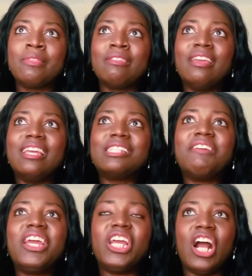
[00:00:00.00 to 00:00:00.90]
is
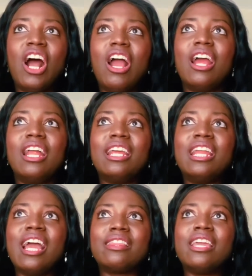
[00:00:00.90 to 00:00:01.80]
very hard. And
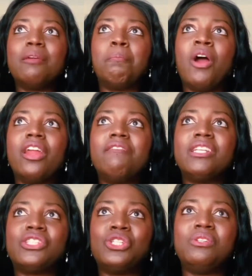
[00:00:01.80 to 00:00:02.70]
I think part of
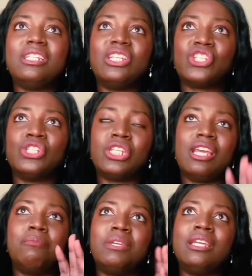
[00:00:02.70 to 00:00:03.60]
it too, in addition to
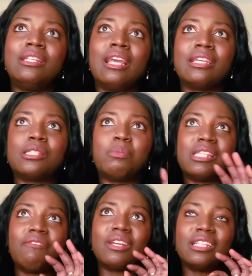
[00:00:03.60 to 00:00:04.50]
it being
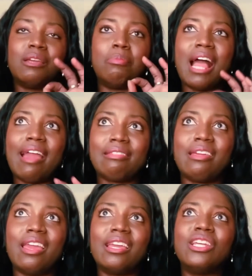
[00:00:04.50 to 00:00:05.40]
specifically a Black
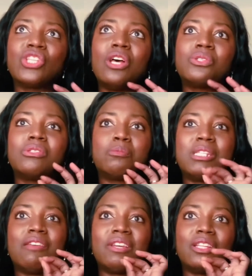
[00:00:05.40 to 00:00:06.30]
thing, it's also
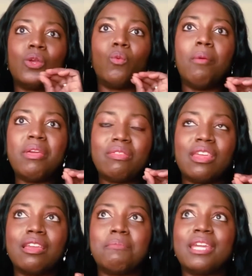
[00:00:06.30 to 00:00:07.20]
specifically a woman
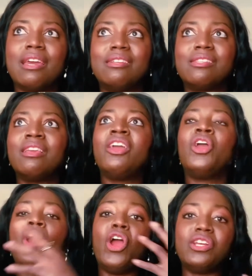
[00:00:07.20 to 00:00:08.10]
thing because
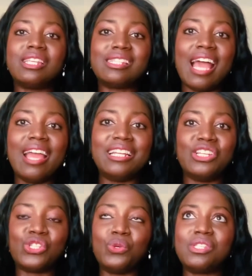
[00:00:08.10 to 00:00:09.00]
our society
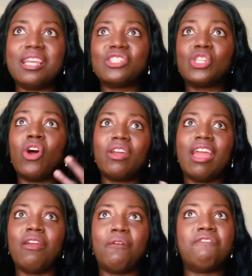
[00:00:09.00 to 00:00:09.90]
associates long
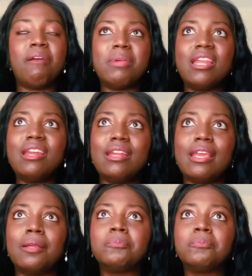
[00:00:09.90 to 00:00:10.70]
hair with femininity.